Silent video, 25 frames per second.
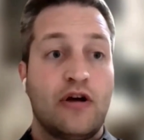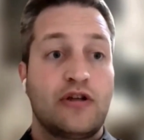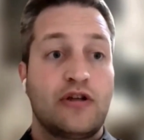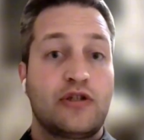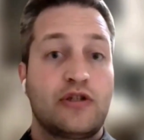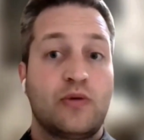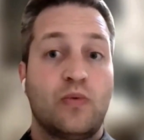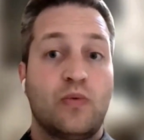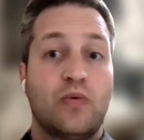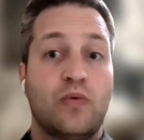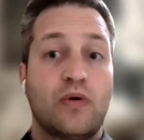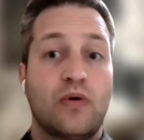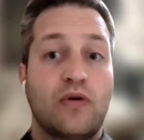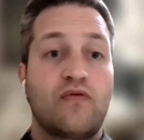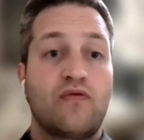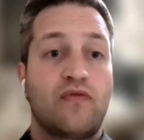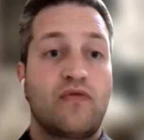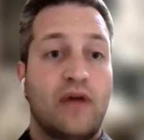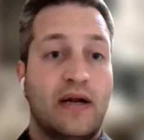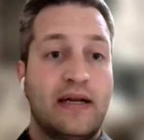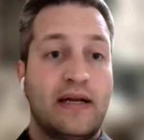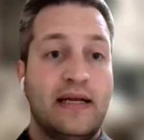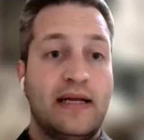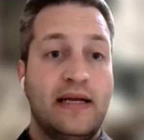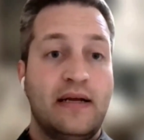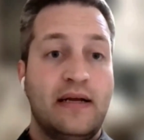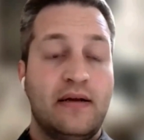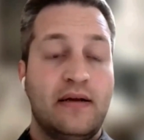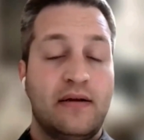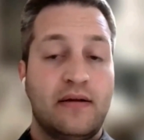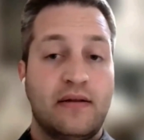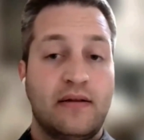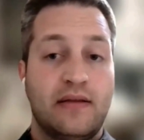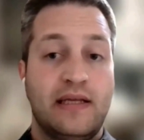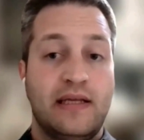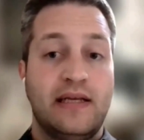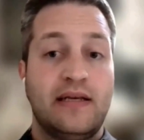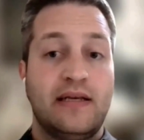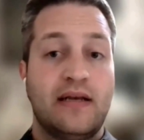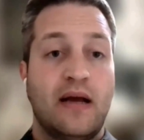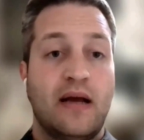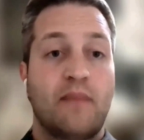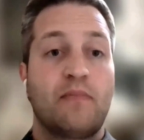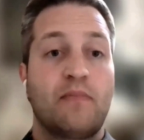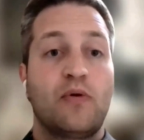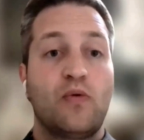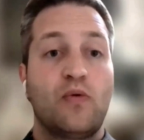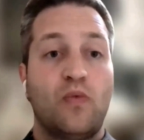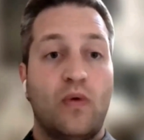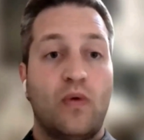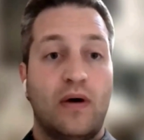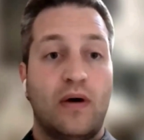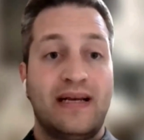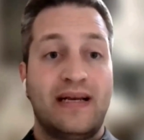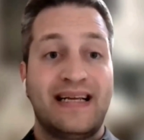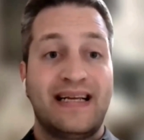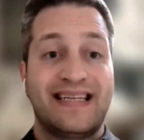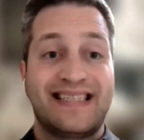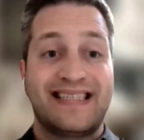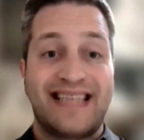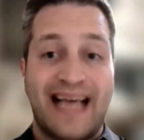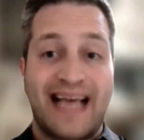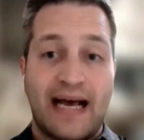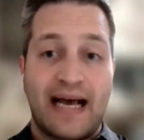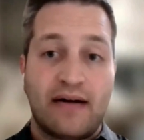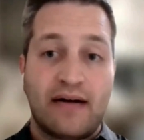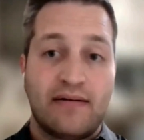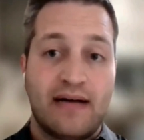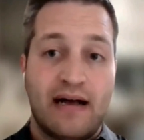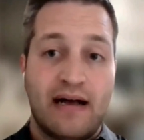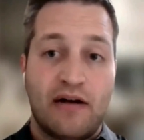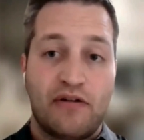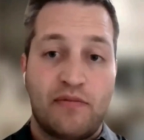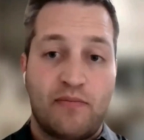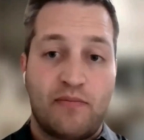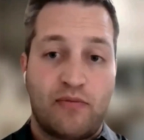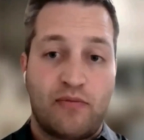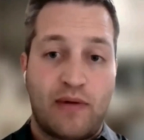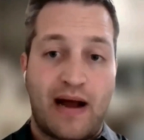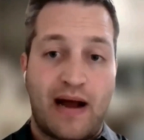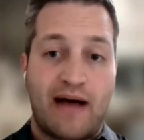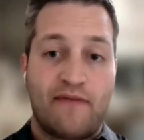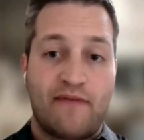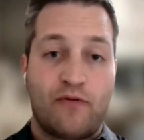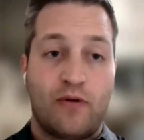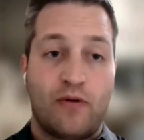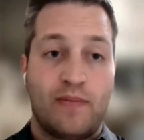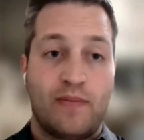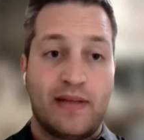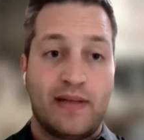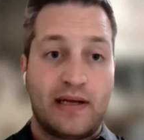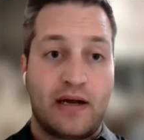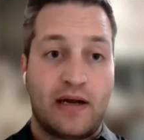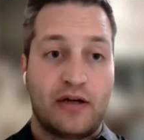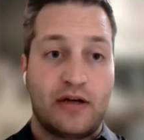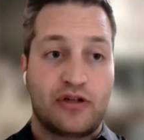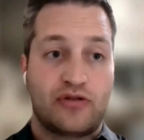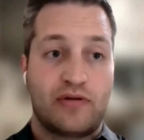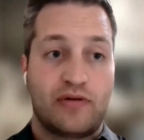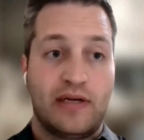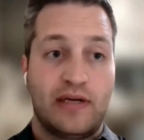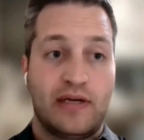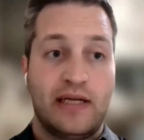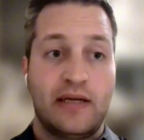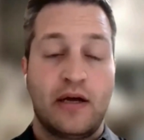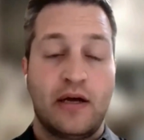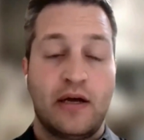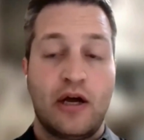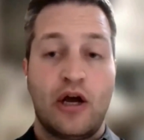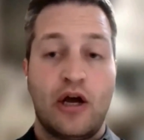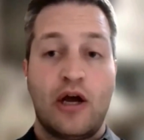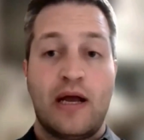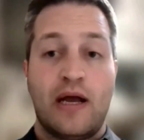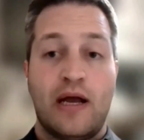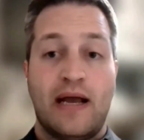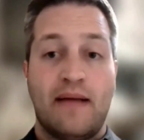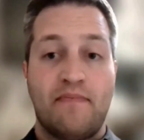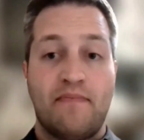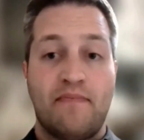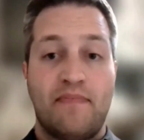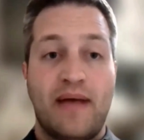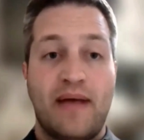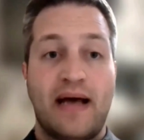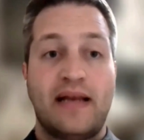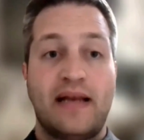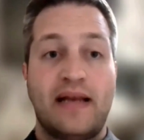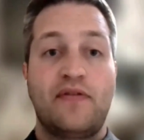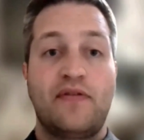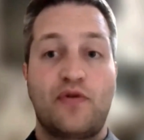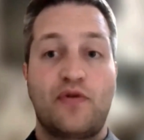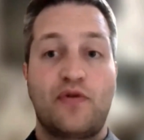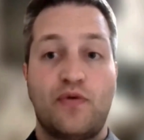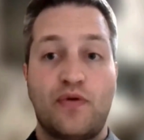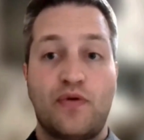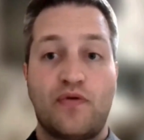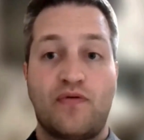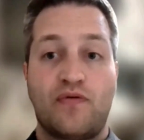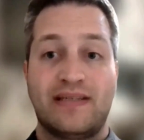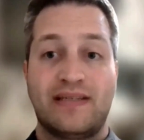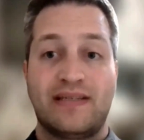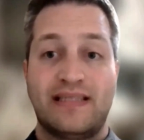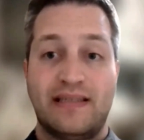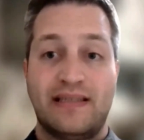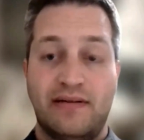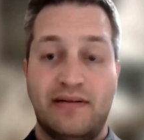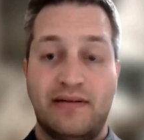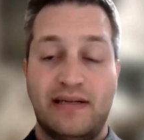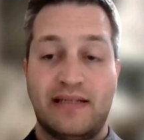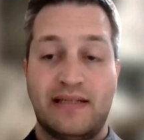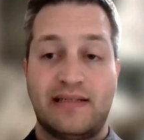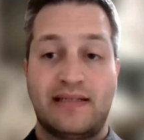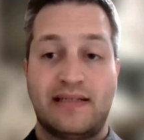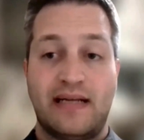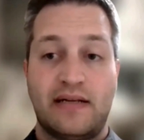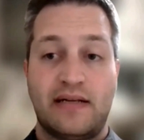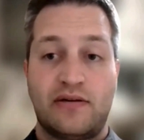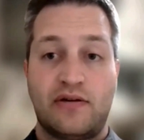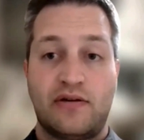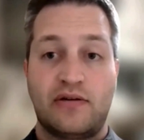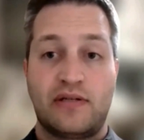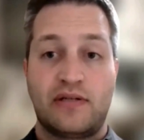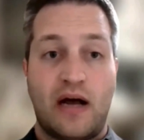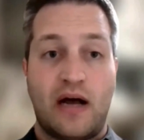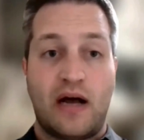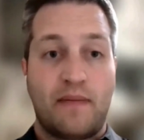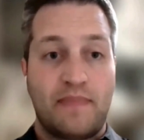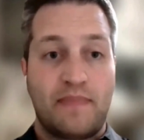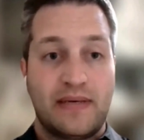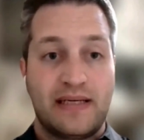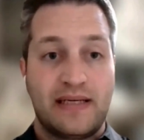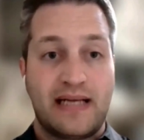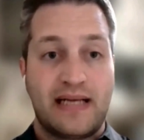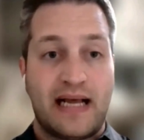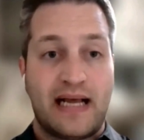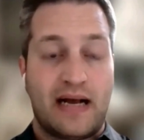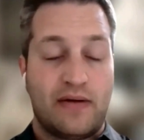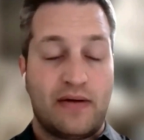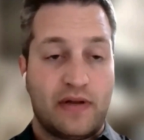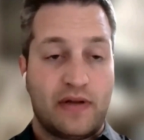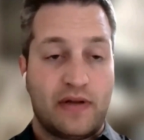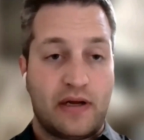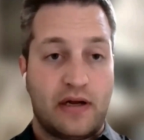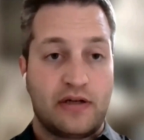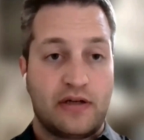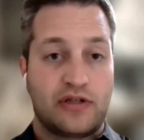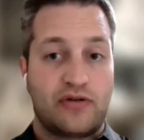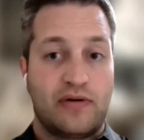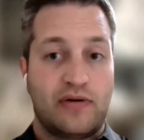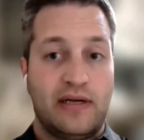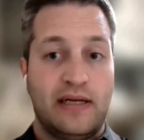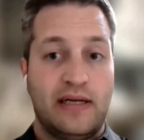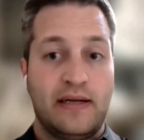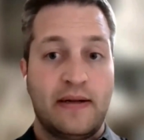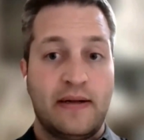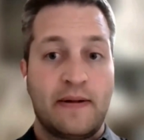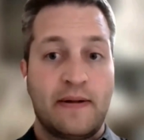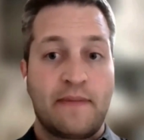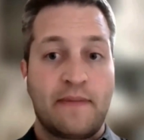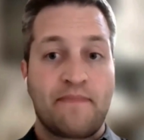So we're running the #1 telehealth platform in the country, embedded through the resilience centers up and down the country.